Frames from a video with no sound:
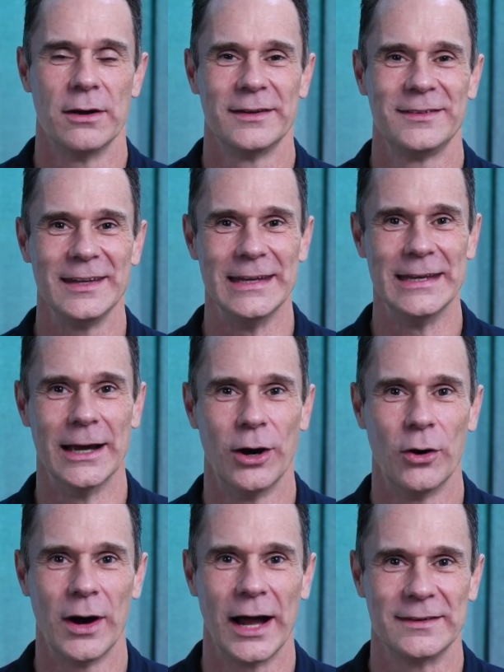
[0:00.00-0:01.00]

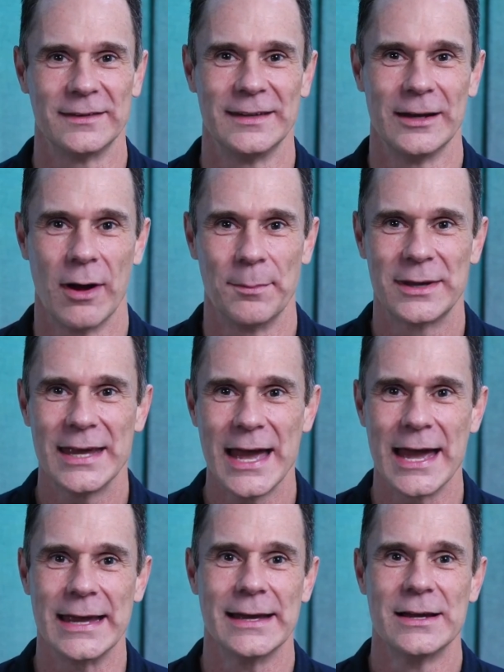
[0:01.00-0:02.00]
CEO at
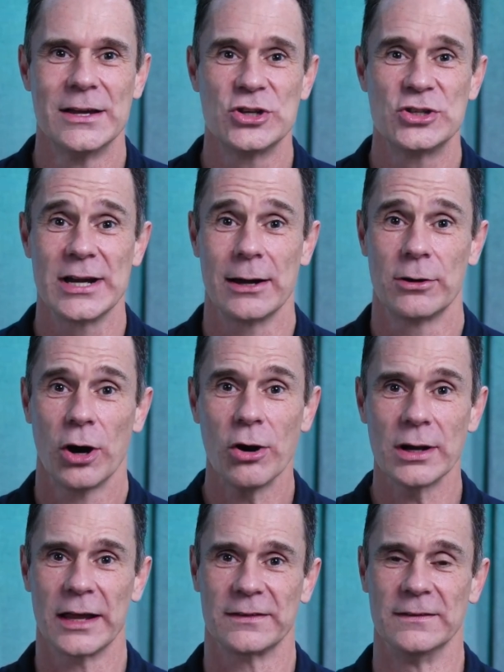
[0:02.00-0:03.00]
CRMK, shared her
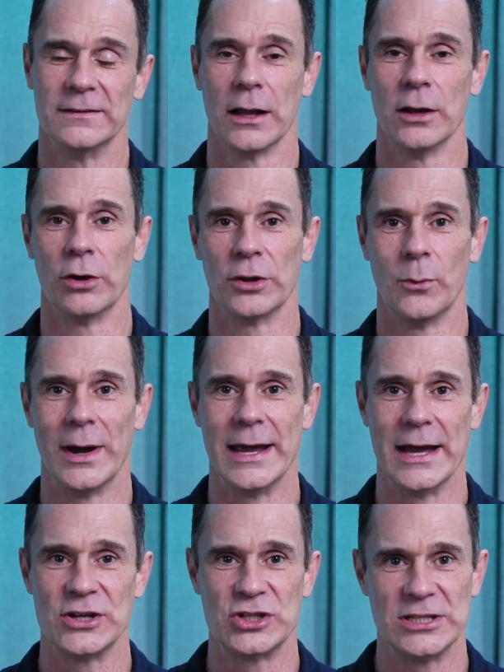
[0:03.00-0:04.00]
lessons along the way
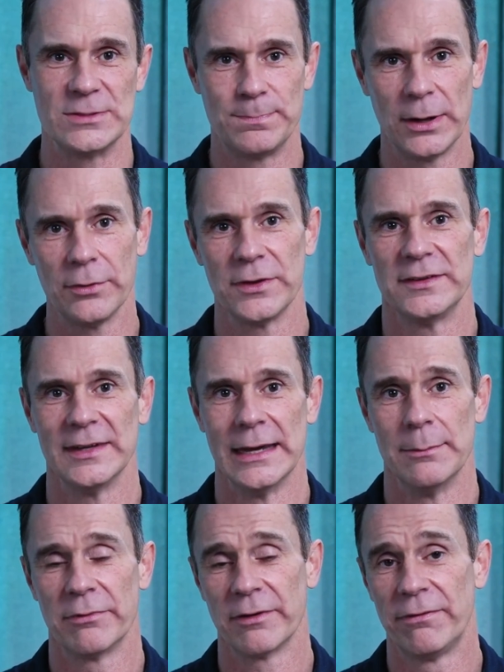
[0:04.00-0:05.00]
as she's built the
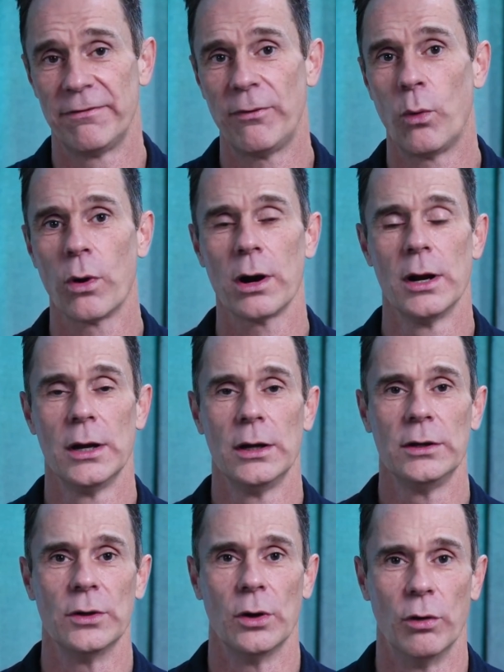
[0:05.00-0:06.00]
team from 4
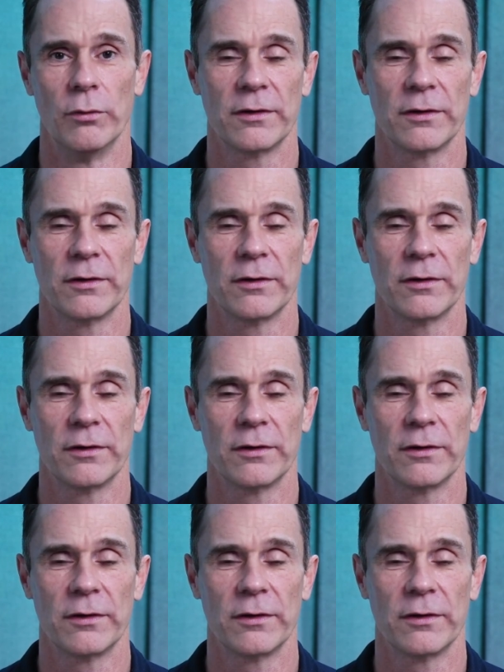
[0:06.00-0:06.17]
to over